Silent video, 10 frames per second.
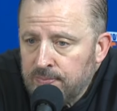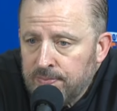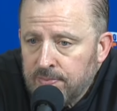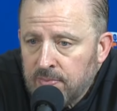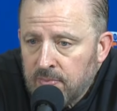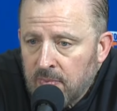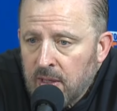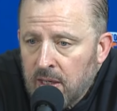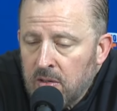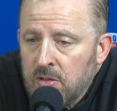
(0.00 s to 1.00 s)
That, that
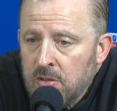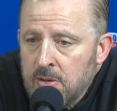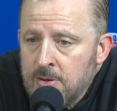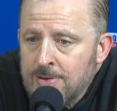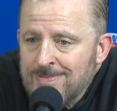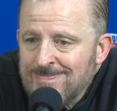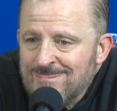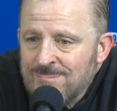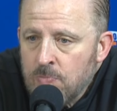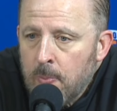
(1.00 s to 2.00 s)
end seems to be sticking
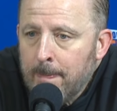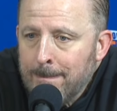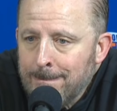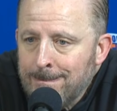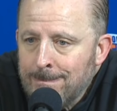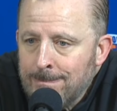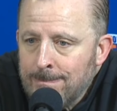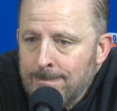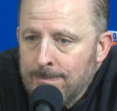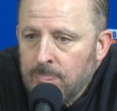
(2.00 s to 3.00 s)
with you. Was there
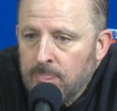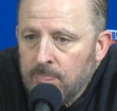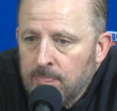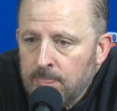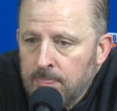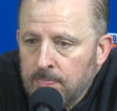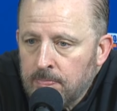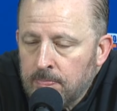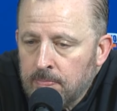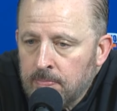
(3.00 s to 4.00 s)
a thought to
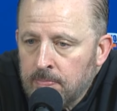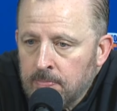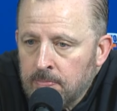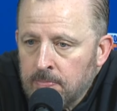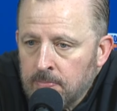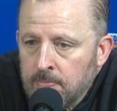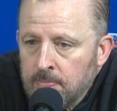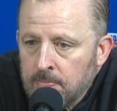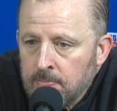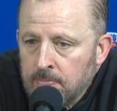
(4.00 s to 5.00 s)
bring Jalen back in there?